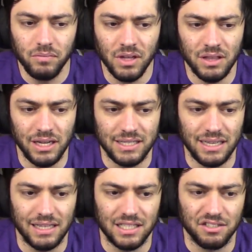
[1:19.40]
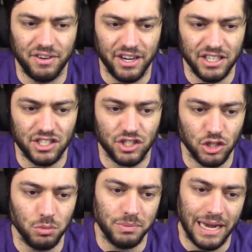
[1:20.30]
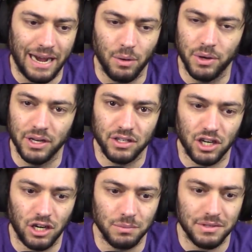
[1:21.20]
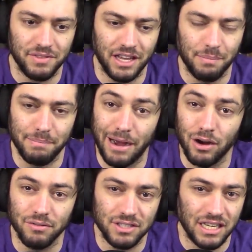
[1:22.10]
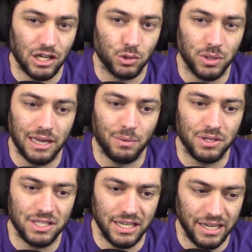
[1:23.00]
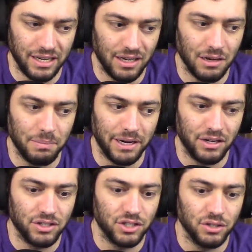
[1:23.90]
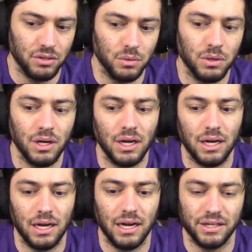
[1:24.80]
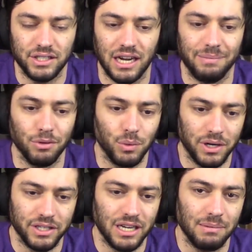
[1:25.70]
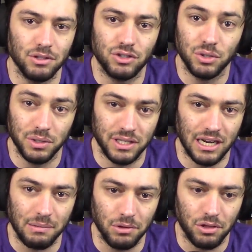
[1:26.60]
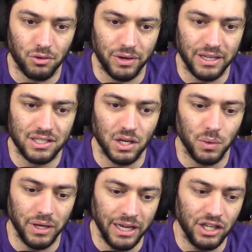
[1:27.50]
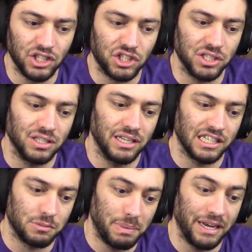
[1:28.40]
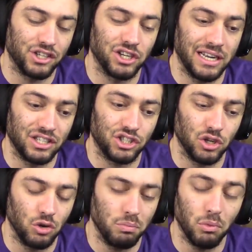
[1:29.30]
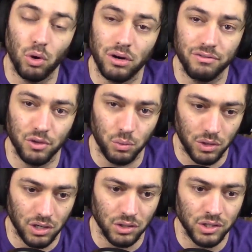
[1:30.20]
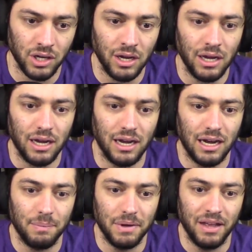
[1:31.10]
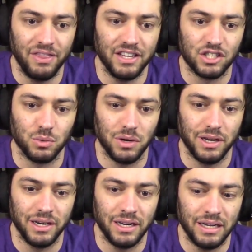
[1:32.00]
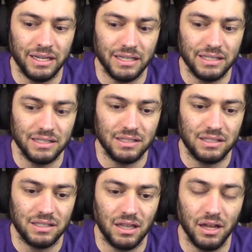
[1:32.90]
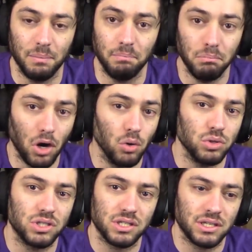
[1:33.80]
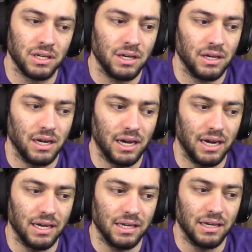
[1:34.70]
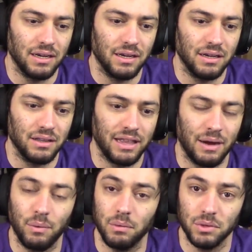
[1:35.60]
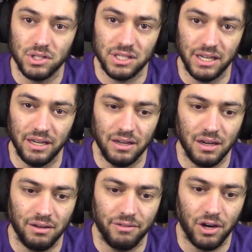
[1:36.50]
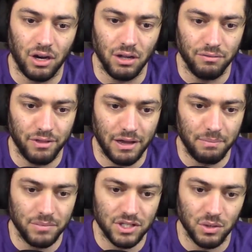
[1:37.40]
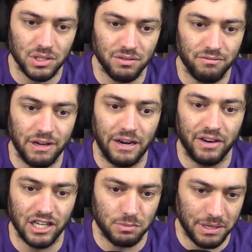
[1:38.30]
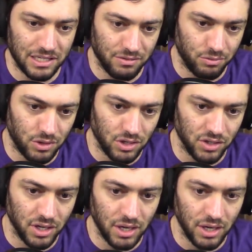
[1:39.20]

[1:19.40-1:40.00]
they said this is very zoomed out in terms of the amount of sanctuary that we're seeing compared to Diablo 1, Diablo 2, and Diablo 3. So each expansion has shown more of the world, and this one is the most that we will see of all of them. So it's a very expansive world.